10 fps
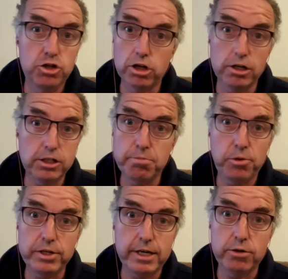I should also
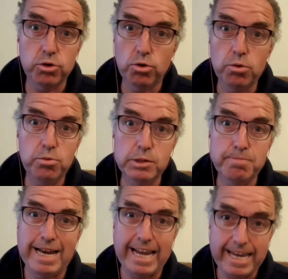point out, Eoin
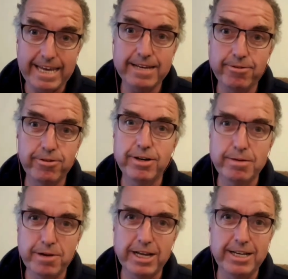was playing
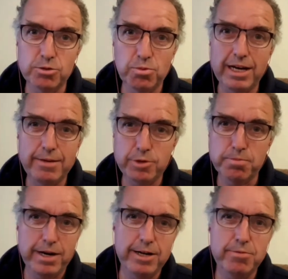for Limerick as well. He
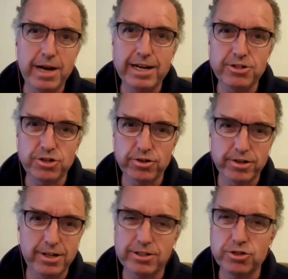was
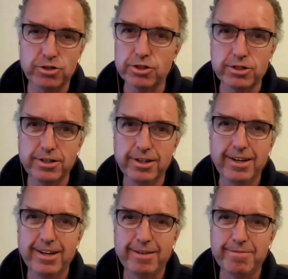player-manager, not just
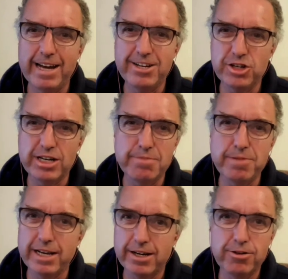managing
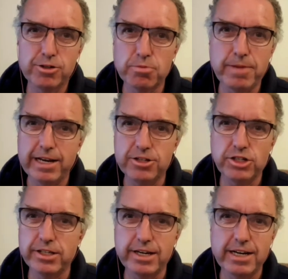Limerick, and also
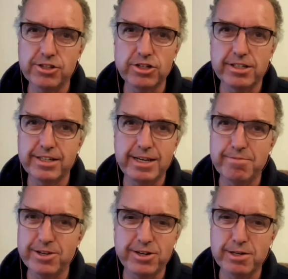managing the national team.